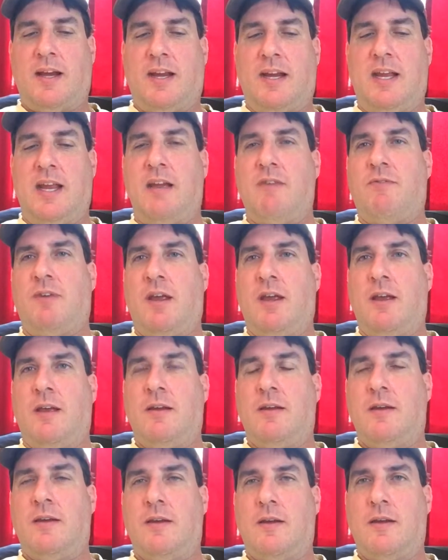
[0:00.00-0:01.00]

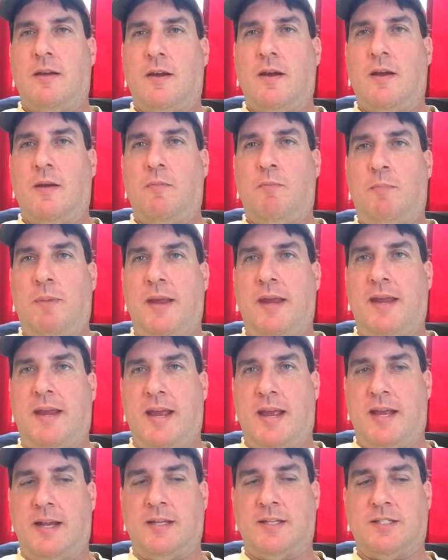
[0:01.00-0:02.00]
"Giving
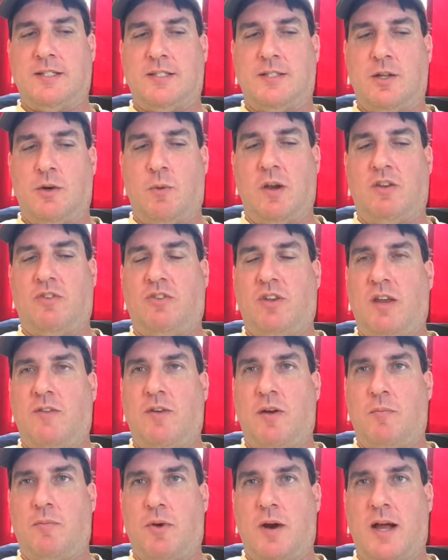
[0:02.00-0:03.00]
begins the
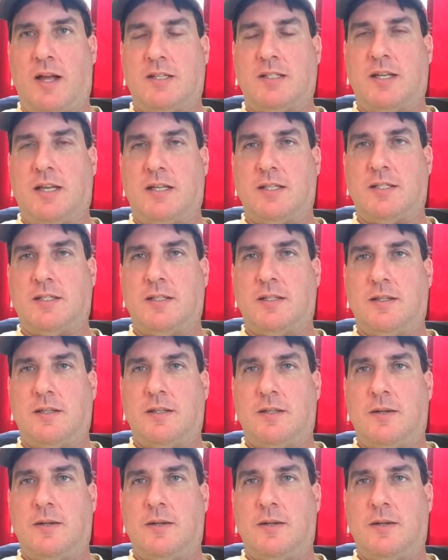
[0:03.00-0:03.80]
receiving process."